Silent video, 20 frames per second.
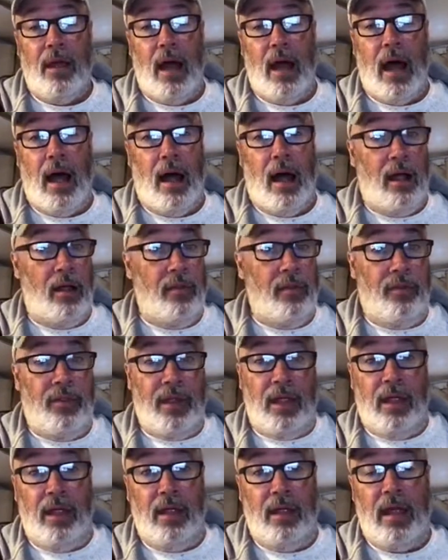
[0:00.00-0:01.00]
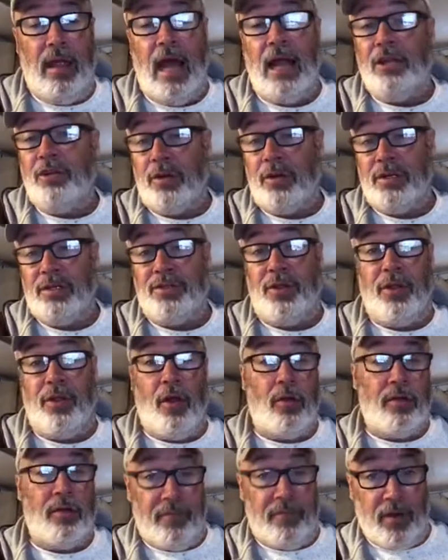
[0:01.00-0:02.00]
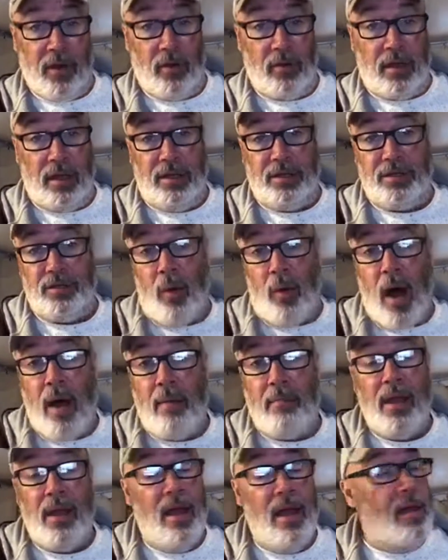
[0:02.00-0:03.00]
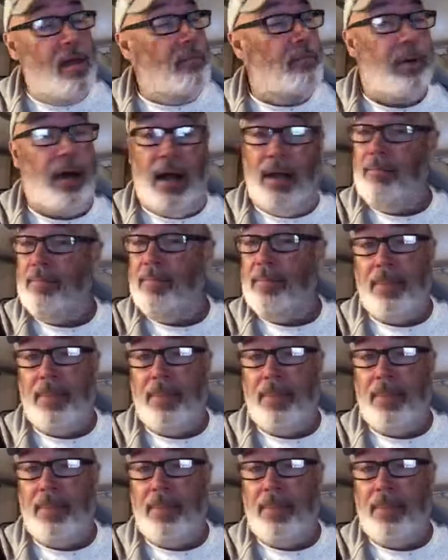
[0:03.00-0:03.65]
the entrance to the Okefenokee Swamp, but